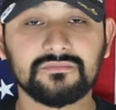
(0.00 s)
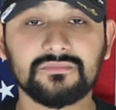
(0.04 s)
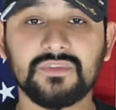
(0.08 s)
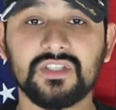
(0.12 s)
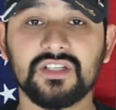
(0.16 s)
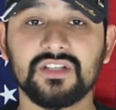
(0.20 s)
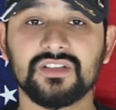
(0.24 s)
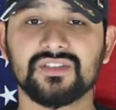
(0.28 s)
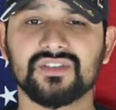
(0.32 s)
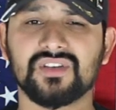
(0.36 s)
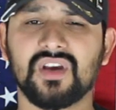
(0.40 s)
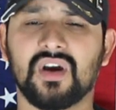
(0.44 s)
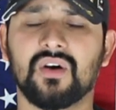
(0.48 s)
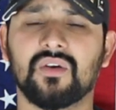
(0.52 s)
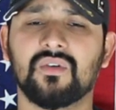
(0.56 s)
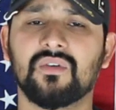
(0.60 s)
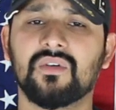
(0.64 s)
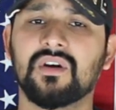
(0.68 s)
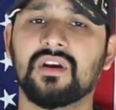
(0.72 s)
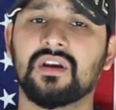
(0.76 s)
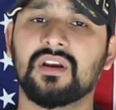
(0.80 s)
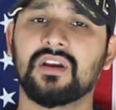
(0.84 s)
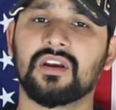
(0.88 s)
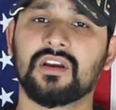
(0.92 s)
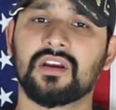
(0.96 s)

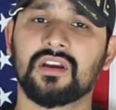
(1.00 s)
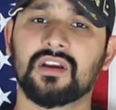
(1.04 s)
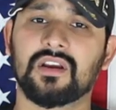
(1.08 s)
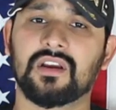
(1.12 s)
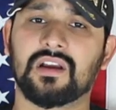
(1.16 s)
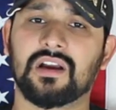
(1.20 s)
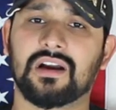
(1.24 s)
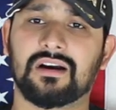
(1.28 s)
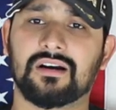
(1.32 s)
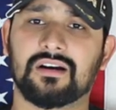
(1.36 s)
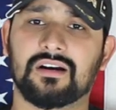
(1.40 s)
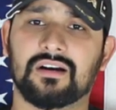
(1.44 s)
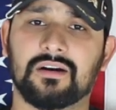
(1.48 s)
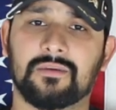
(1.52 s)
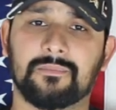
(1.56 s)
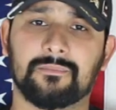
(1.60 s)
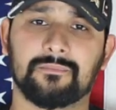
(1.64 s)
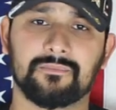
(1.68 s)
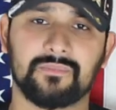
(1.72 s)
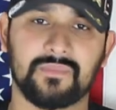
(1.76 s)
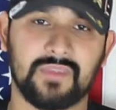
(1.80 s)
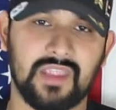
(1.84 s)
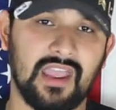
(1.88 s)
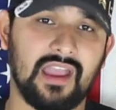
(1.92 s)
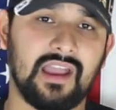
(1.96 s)
So,
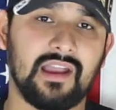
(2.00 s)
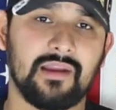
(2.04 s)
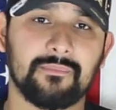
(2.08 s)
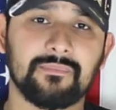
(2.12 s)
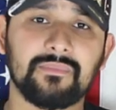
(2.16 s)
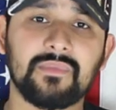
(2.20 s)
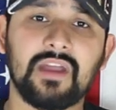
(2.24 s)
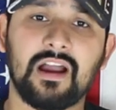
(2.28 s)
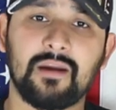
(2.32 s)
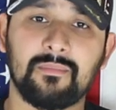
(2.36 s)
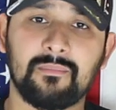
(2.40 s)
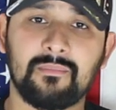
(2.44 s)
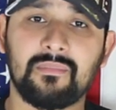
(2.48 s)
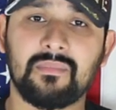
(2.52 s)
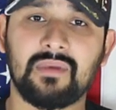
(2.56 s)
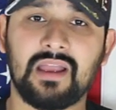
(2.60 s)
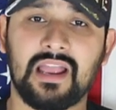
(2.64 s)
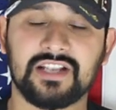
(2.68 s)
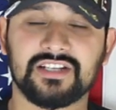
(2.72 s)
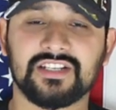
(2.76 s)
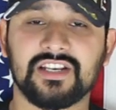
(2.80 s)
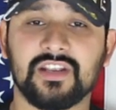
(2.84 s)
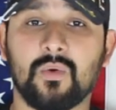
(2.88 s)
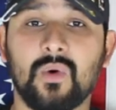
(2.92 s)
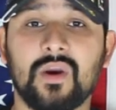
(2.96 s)
yeah, I'm
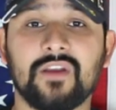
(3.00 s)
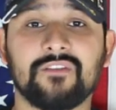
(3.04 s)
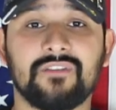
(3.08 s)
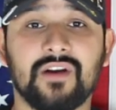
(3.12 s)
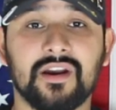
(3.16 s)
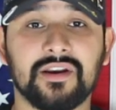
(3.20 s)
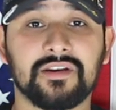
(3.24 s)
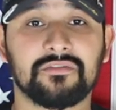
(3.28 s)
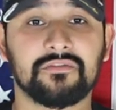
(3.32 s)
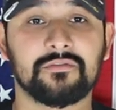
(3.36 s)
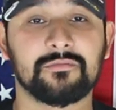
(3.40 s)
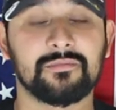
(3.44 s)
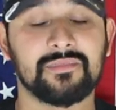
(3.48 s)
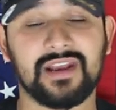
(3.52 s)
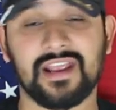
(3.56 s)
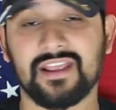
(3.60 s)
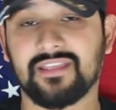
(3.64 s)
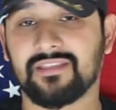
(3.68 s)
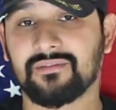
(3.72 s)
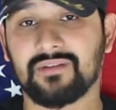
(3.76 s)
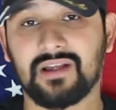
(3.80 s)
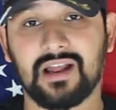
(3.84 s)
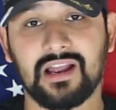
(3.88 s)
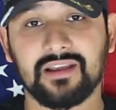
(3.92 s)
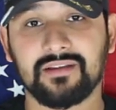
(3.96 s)
actually quite fond of them.
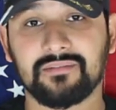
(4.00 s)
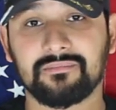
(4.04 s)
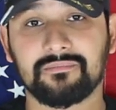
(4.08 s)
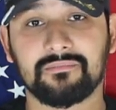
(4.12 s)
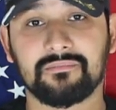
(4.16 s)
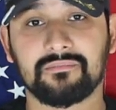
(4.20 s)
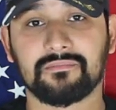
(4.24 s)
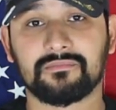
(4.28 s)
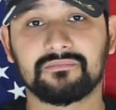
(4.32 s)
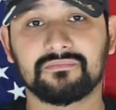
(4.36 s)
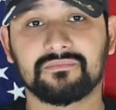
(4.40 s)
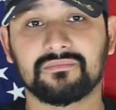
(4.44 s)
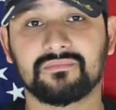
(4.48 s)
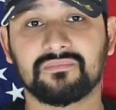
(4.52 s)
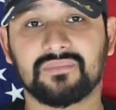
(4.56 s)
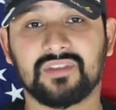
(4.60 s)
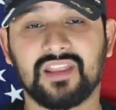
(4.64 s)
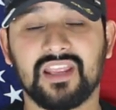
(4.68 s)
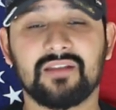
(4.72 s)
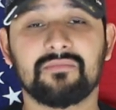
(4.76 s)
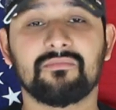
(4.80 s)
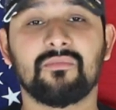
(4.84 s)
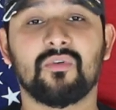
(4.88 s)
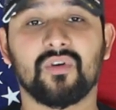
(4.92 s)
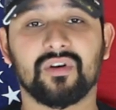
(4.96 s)
I
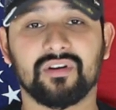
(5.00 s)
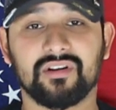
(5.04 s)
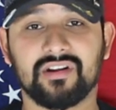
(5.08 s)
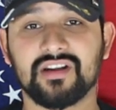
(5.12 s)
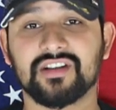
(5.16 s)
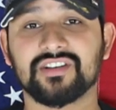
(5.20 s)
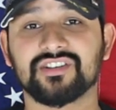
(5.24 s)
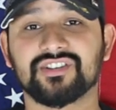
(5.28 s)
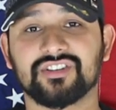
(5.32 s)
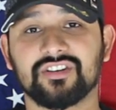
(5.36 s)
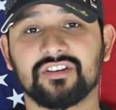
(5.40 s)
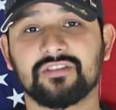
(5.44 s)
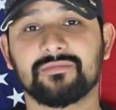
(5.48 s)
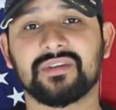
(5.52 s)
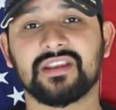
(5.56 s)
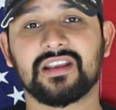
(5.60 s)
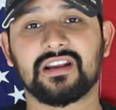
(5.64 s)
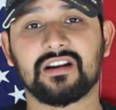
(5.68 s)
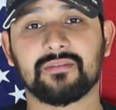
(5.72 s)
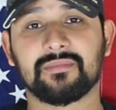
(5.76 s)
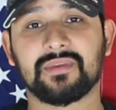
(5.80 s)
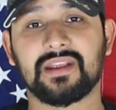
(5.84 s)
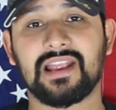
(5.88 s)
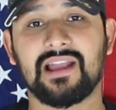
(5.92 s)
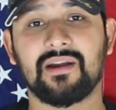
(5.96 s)
think more guns should be
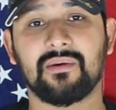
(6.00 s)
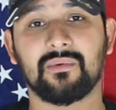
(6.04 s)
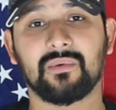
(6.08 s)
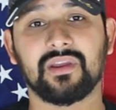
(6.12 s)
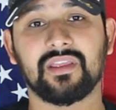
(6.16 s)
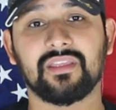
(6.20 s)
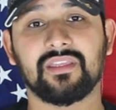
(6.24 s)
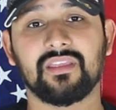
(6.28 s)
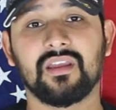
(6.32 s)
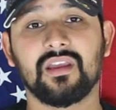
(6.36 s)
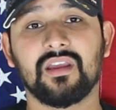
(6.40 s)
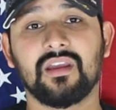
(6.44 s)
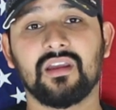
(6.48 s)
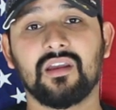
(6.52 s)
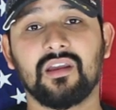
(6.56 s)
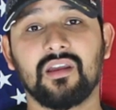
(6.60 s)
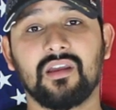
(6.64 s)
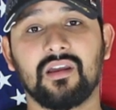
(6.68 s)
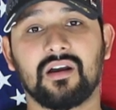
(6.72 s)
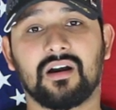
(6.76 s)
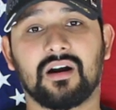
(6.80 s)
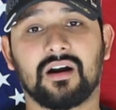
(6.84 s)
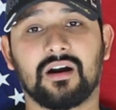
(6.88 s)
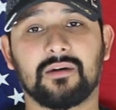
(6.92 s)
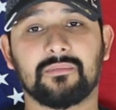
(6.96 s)
coming out with
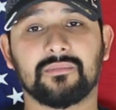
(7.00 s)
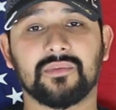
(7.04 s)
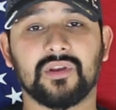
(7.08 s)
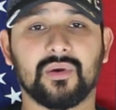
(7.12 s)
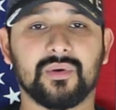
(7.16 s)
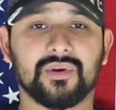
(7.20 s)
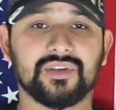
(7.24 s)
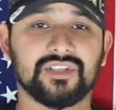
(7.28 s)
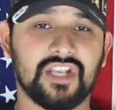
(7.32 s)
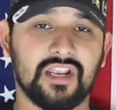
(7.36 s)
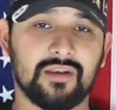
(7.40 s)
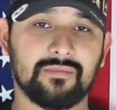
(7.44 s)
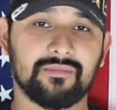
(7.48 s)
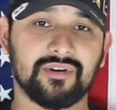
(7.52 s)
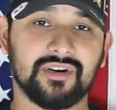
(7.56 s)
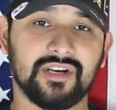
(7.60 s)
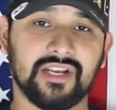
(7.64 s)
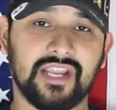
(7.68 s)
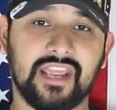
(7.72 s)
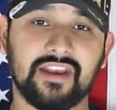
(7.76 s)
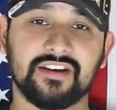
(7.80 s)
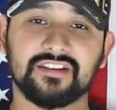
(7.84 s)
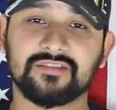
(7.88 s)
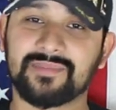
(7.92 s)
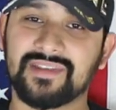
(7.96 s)
loaded chamber
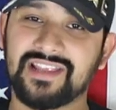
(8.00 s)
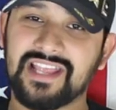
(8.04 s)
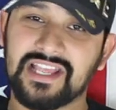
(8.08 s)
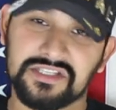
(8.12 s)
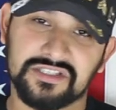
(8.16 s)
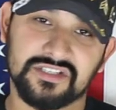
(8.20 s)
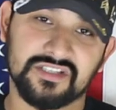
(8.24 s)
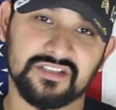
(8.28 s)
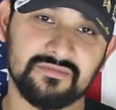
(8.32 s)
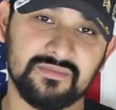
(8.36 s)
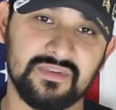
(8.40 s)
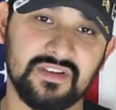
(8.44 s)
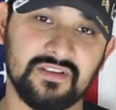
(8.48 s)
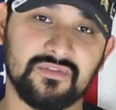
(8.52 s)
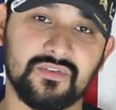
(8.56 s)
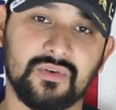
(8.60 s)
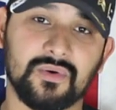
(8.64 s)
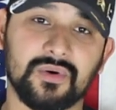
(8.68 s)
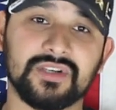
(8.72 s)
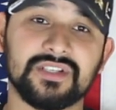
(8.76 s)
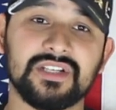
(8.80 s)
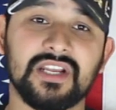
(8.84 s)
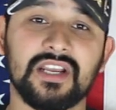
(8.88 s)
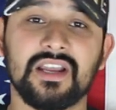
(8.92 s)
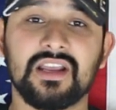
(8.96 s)
indicators, but that's just me, of
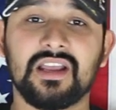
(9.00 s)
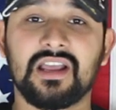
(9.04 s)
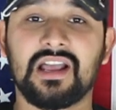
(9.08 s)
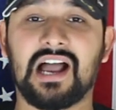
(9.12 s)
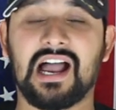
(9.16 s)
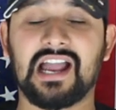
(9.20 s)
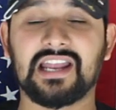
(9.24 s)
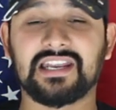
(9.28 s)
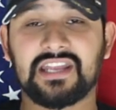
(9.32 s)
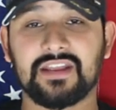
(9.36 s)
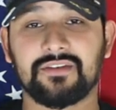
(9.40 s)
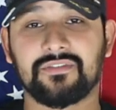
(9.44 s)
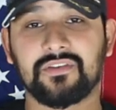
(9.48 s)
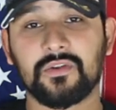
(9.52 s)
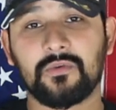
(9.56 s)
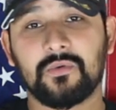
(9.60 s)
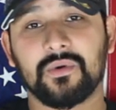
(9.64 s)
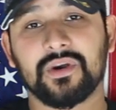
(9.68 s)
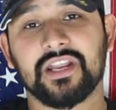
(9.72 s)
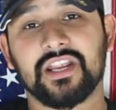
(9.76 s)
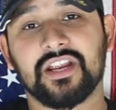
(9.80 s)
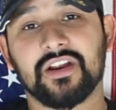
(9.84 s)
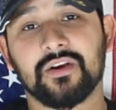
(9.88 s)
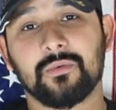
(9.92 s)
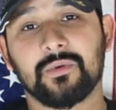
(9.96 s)
course. I definitely
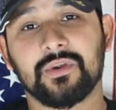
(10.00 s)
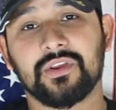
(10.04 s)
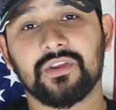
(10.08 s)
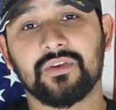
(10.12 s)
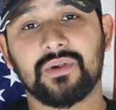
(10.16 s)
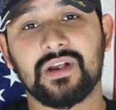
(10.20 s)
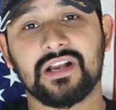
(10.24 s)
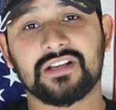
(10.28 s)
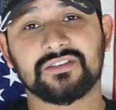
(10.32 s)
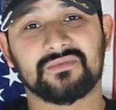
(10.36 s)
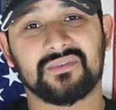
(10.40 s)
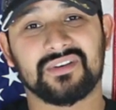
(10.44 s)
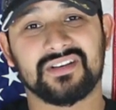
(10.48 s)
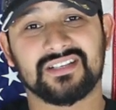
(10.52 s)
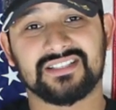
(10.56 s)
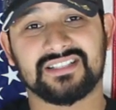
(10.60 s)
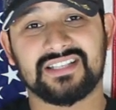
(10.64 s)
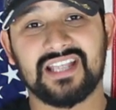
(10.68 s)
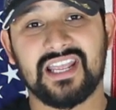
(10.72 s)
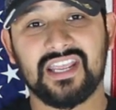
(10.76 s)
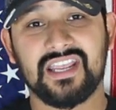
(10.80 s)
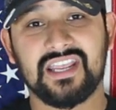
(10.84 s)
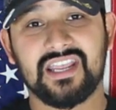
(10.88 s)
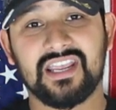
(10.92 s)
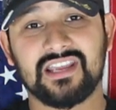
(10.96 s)
want to hear what you guys want to
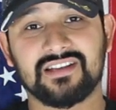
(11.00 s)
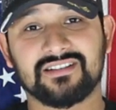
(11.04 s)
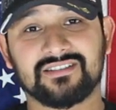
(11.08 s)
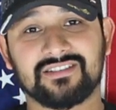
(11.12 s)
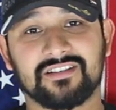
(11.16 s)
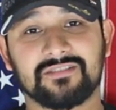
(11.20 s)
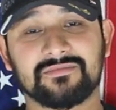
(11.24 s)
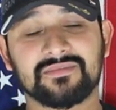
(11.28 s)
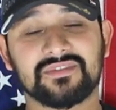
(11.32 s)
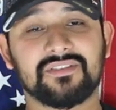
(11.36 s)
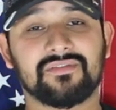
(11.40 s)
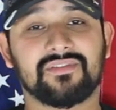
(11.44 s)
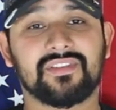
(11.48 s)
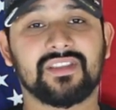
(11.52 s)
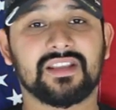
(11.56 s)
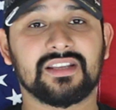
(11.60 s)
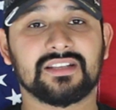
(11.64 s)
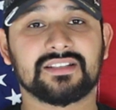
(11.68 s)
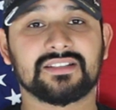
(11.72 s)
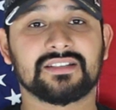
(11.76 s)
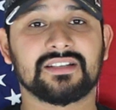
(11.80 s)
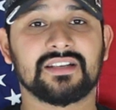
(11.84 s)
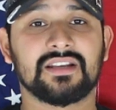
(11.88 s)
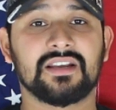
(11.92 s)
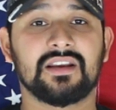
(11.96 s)
say in terms of
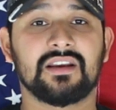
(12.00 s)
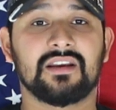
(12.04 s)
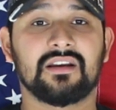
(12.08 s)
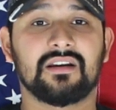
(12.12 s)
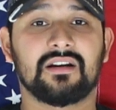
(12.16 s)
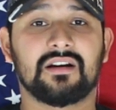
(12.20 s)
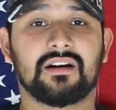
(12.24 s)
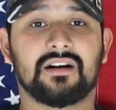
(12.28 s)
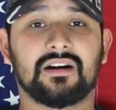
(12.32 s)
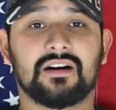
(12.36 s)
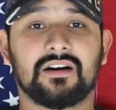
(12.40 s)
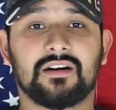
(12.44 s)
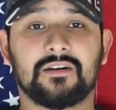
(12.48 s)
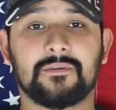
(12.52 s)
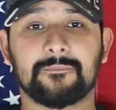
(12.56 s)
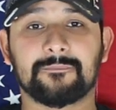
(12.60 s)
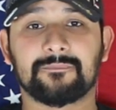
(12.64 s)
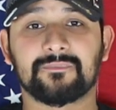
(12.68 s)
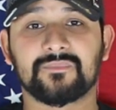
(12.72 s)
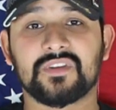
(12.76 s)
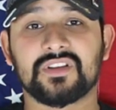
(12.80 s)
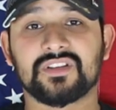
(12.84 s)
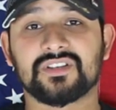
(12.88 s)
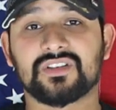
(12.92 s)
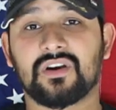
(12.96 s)
this.
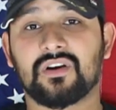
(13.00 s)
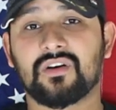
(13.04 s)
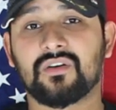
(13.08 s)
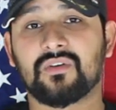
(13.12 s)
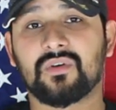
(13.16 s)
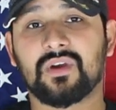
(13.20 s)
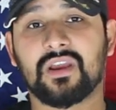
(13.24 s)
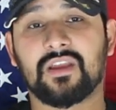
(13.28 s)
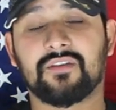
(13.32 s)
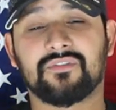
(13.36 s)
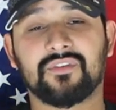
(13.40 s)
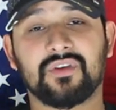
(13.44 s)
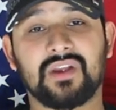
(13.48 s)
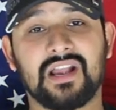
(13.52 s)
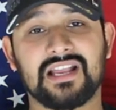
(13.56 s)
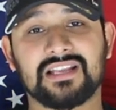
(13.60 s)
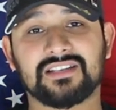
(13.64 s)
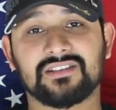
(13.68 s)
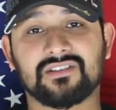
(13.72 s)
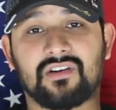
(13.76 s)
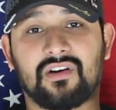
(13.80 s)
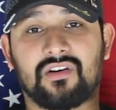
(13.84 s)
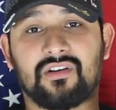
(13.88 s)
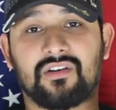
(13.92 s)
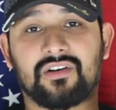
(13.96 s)
So if you
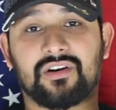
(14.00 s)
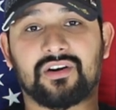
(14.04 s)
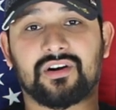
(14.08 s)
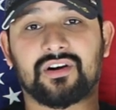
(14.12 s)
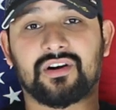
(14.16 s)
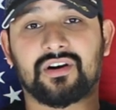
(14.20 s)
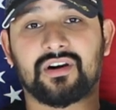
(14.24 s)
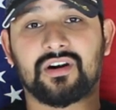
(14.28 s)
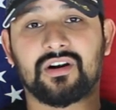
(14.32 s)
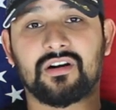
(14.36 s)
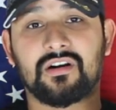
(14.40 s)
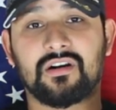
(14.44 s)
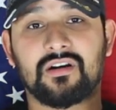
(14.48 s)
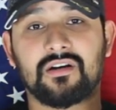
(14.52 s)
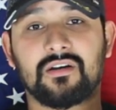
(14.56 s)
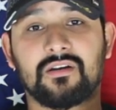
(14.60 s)
guys are